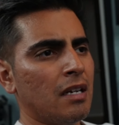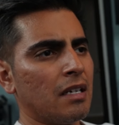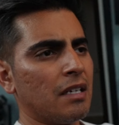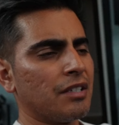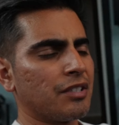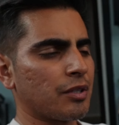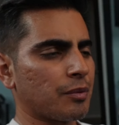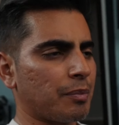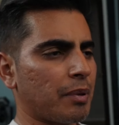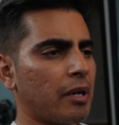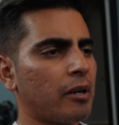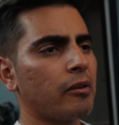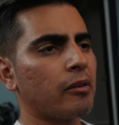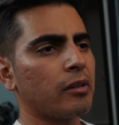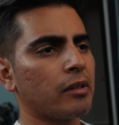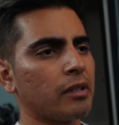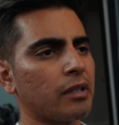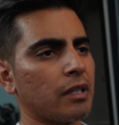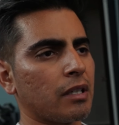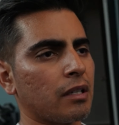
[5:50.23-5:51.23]
is
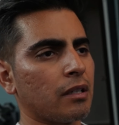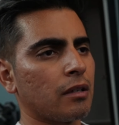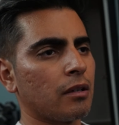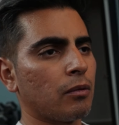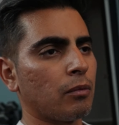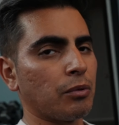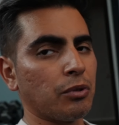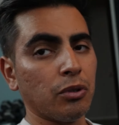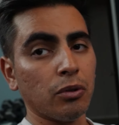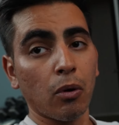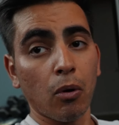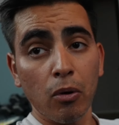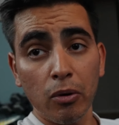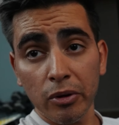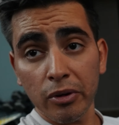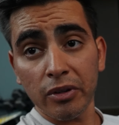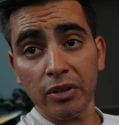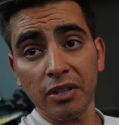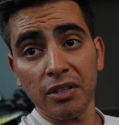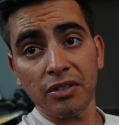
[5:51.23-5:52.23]
apparently when you
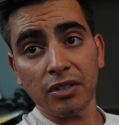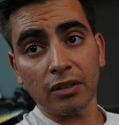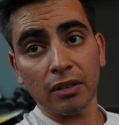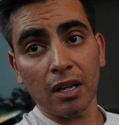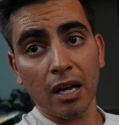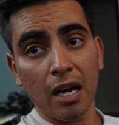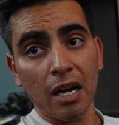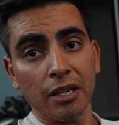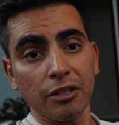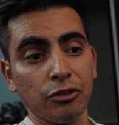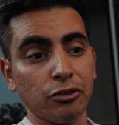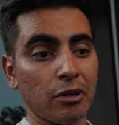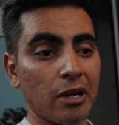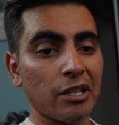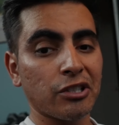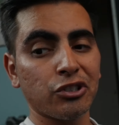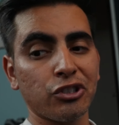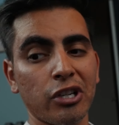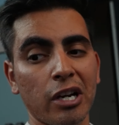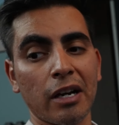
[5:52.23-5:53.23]
order these online, you
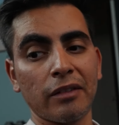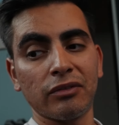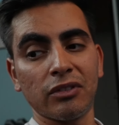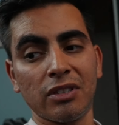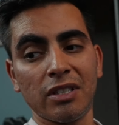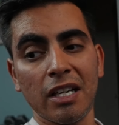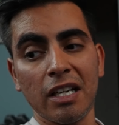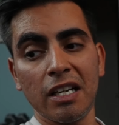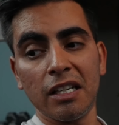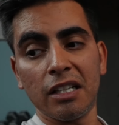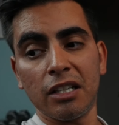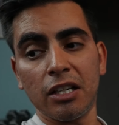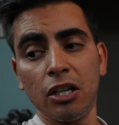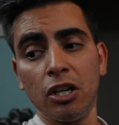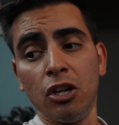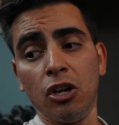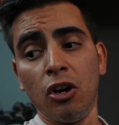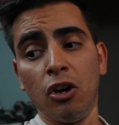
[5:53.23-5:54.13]
actually have to take